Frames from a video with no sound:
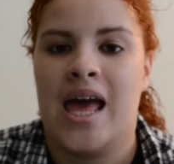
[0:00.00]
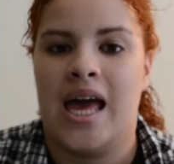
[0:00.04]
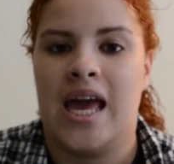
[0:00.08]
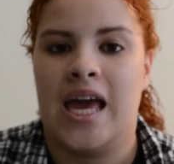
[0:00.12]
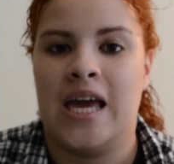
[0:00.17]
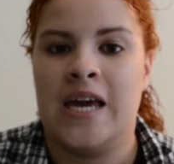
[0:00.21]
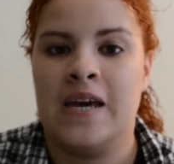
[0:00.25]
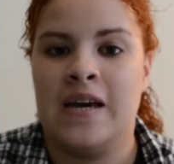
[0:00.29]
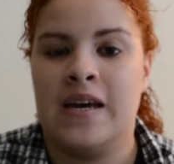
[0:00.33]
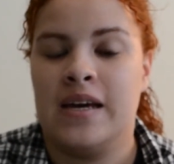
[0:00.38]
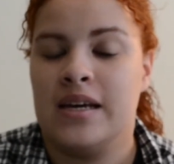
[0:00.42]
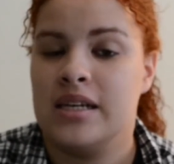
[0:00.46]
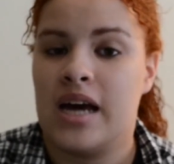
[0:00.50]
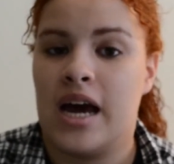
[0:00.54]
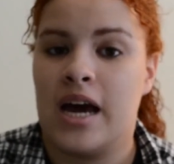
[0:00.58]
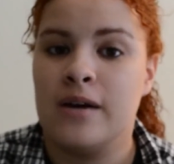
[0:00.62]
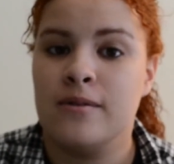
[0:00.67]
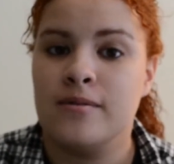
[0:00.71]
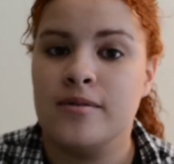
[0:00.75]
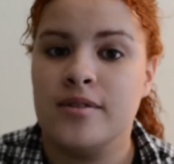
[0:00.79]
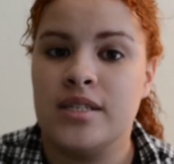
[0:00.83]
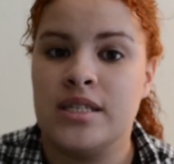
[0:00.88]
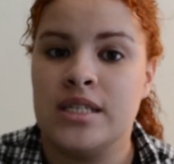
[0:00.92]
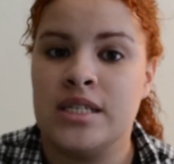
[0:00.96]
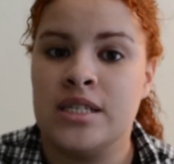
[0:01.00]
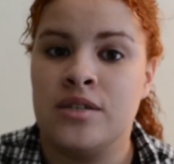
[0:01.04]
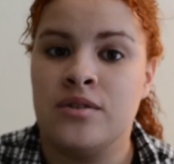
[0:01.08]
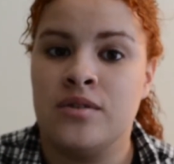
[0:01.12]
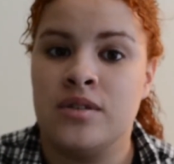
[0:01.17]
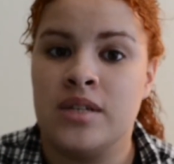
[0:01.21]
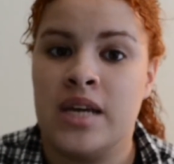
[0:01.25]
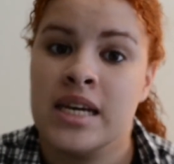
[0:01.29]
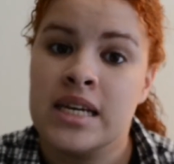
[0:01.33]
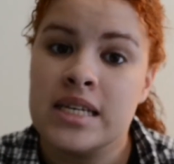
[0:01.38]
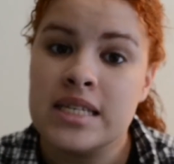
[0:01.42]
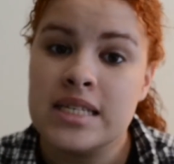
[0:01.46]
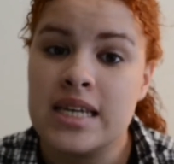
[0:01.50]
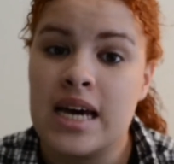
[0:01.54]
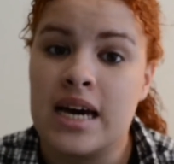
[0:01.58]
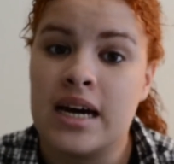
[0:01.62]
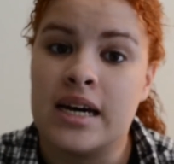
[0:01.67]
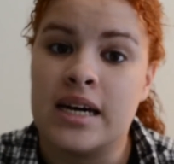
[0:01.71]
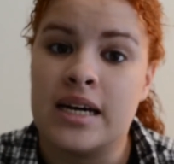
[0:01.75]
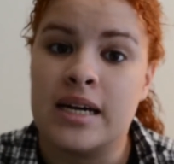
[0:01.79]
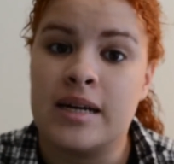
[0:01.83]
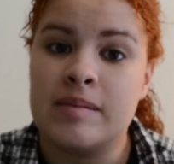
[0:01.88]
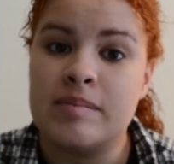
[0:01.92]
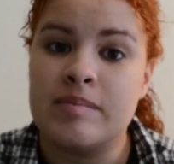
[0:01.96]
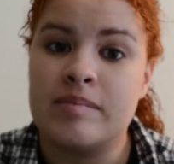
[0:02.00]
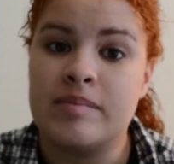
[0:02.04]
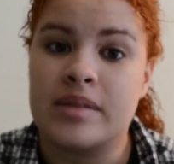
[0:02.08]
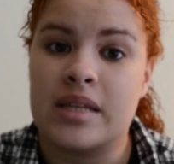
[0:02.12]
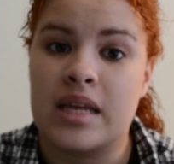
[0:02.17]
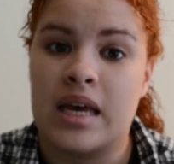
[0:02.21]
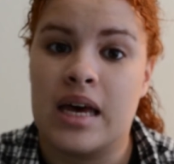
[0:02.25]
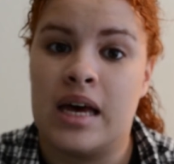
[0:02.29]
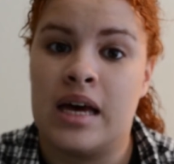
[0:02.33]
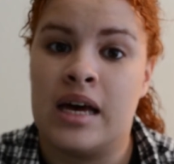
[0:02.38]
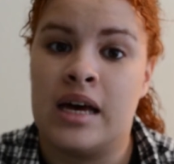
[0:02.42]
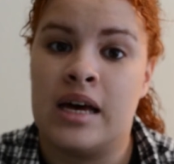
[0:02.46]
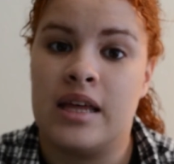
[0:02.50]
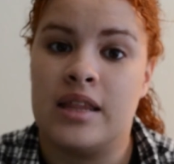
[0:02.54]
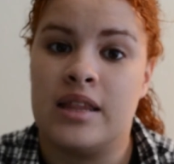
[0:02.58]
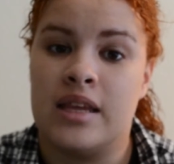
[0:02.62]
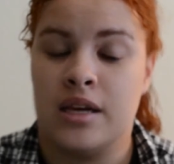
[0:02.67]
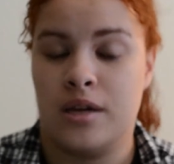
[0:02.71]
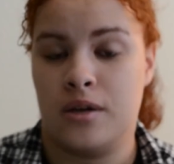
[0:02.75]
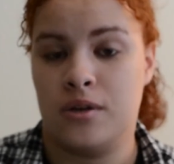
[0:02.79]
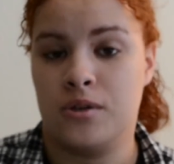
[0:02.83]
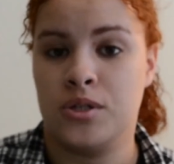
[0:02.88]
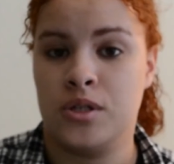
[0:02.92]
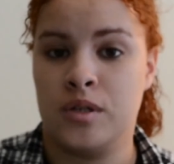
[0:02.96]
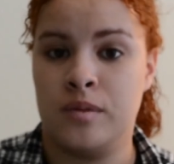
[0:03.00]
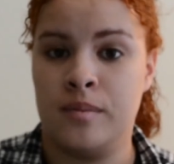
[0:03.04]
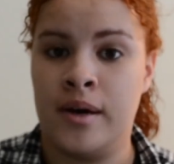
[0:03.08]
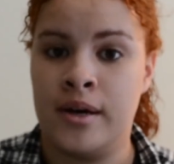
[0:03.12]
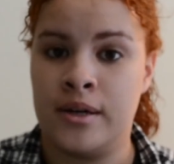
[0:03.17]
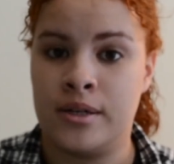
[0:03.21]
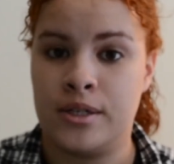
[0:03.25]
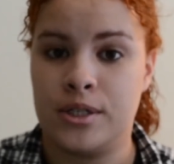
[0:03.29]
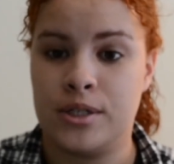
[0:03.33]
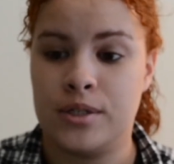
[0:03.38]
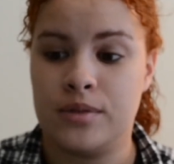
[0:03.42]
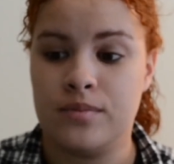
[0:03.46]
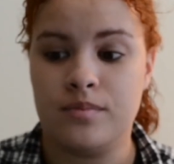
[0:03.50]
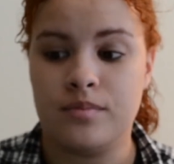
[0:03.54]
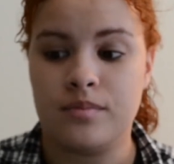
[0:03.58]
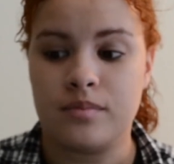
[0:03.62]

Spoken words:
And I will see you next time. Thank you so much.